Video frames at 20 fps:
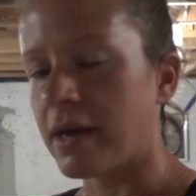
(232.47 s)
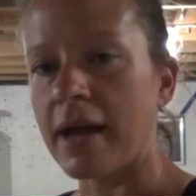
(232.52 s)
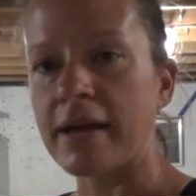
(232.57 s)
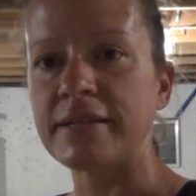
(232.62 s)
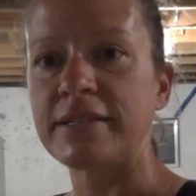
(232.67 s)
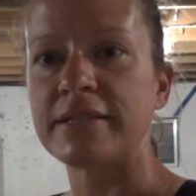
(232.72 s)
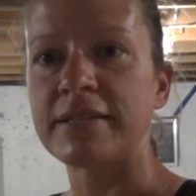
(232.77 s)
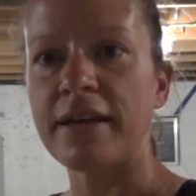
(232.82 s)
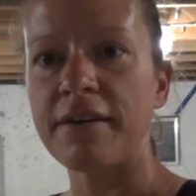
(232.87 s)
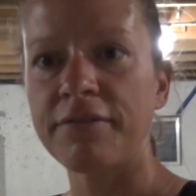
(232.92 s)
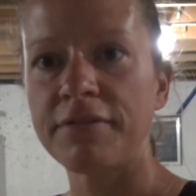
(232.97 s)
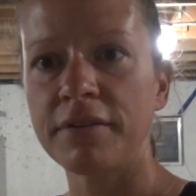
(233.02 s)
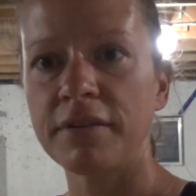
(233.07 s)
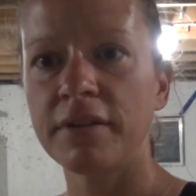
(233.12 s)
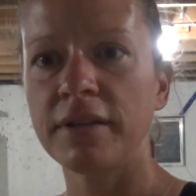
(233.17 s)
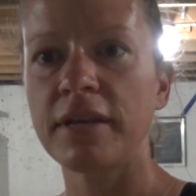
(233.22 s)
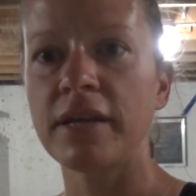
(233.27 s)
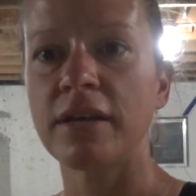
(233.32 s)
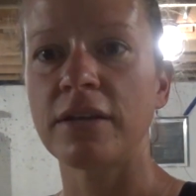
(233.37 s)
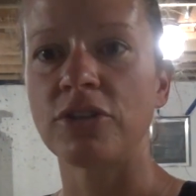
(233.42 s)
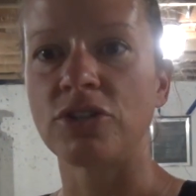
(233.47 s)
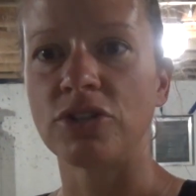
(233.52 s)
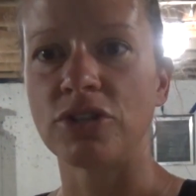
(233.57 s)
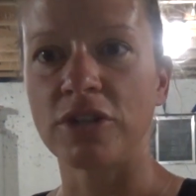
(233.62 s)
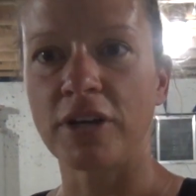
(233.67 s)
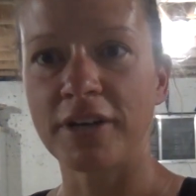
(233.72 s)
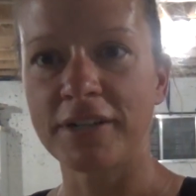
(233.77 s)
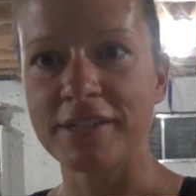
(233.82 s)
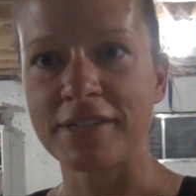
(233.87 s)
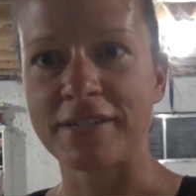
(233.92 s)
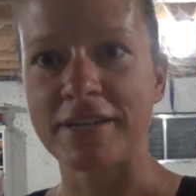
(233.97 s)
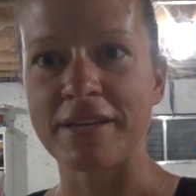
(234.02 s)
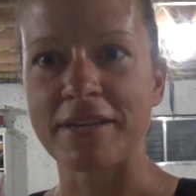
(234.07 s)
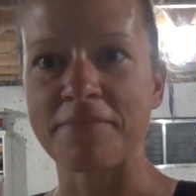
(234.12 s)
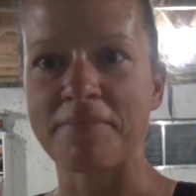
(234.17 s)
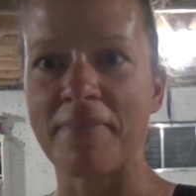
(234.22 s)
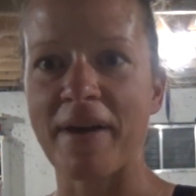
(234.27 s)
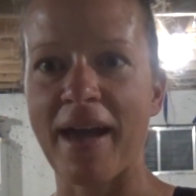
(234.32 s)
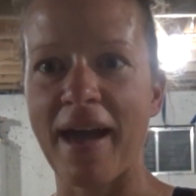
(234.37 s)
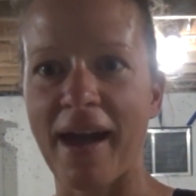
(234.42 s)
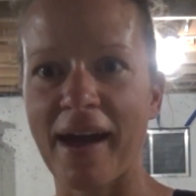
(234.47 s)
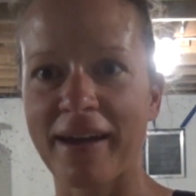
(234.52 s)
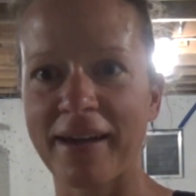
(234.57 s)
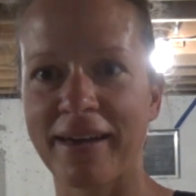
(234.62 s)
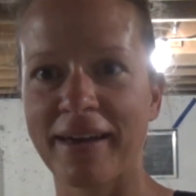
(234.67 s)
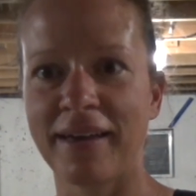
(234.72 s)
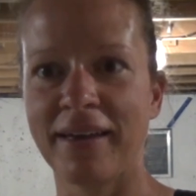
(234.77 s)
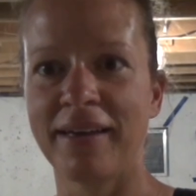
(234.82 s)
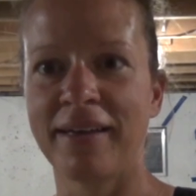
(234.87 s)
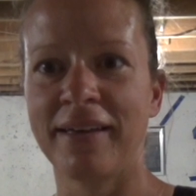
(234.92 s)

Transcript: It's definitely adjusting back